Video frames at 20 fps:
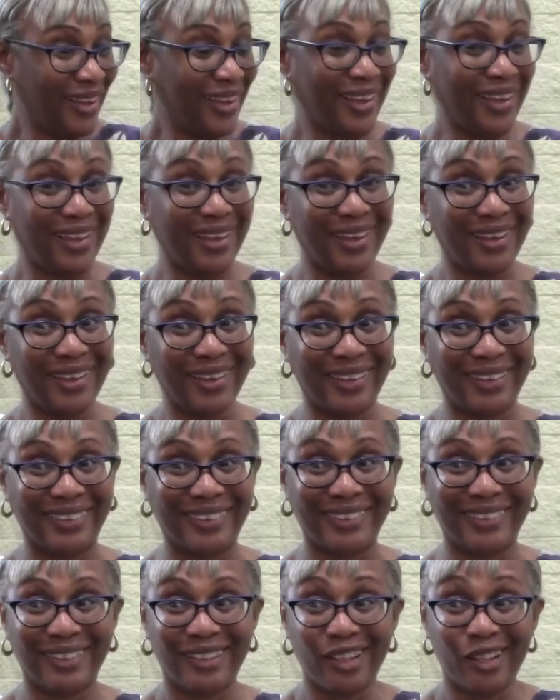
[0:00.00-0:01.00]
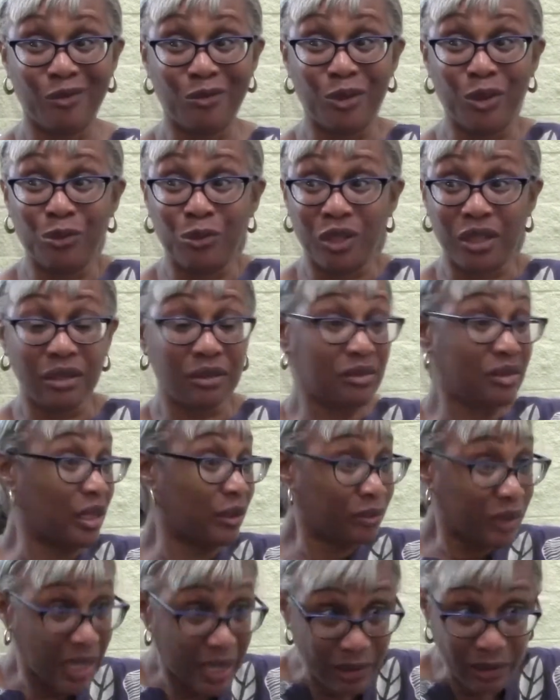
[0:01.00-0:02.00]
And
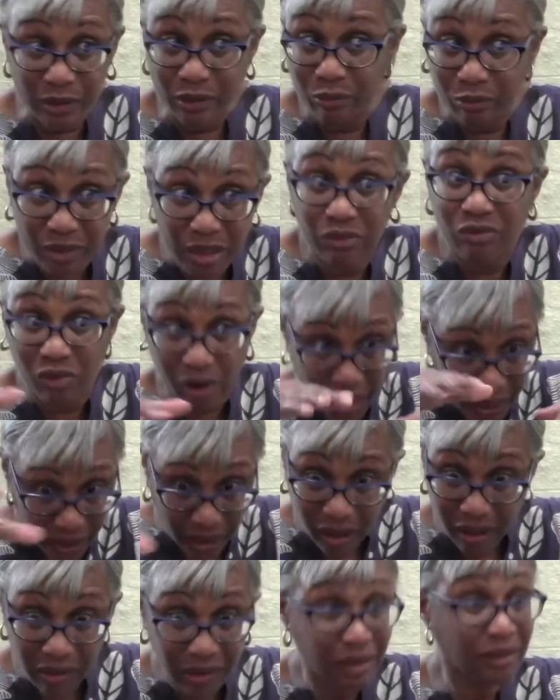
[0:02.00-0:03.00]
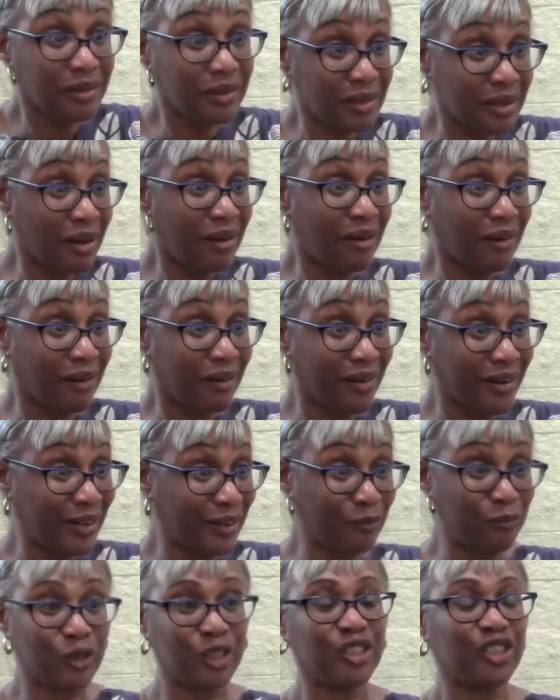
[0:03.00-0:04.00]
sometimes it'd be right out in the
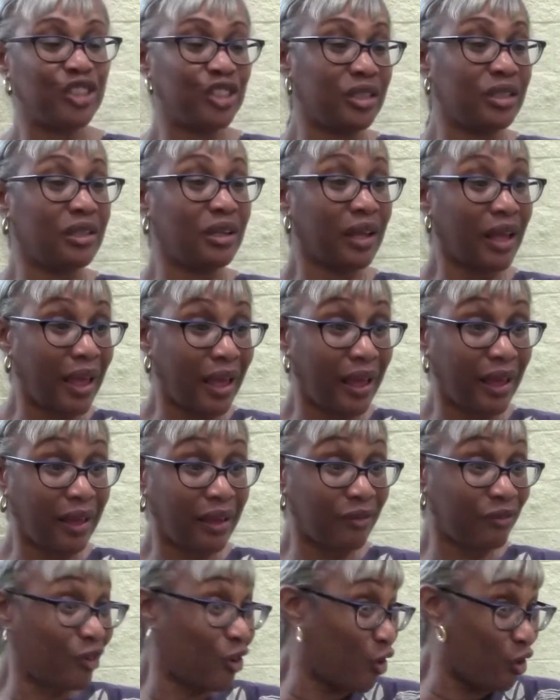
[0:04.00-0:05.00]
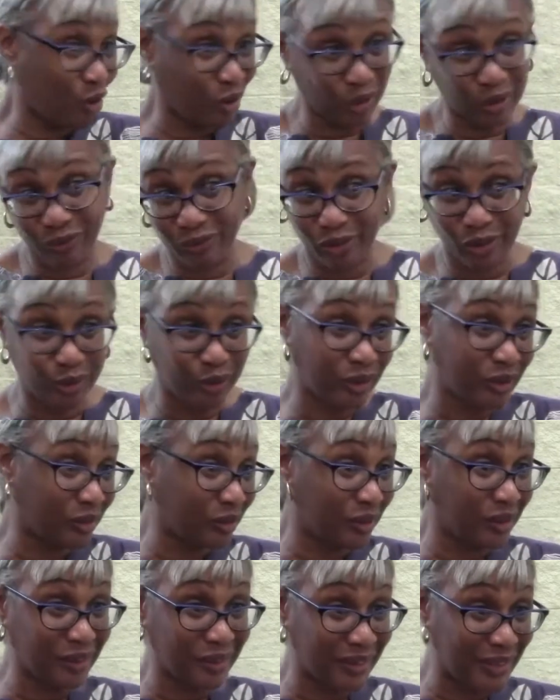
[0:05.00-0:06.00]
yard, but she'd have all of her
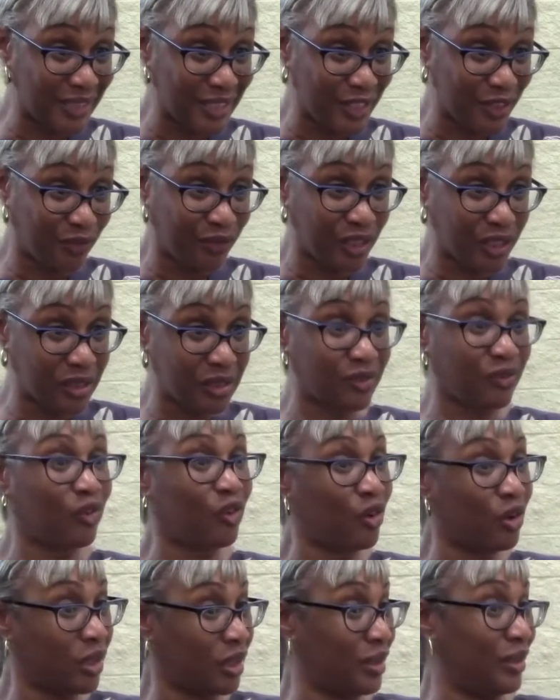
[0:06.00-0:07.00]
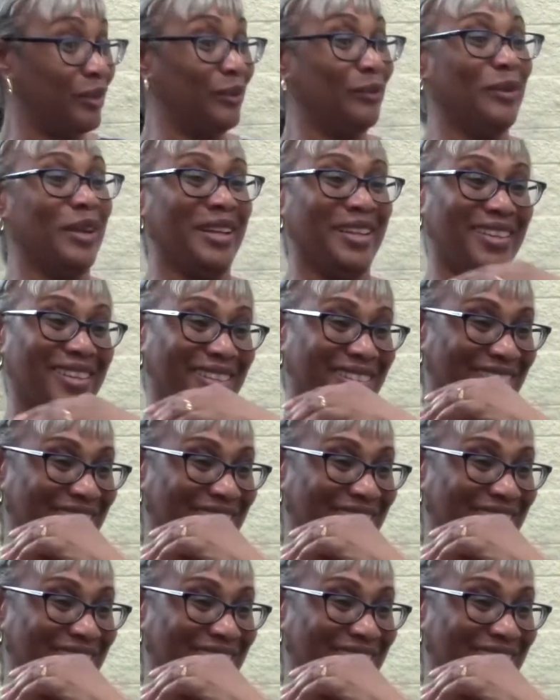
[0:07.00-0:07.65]
little goodies fixed for them.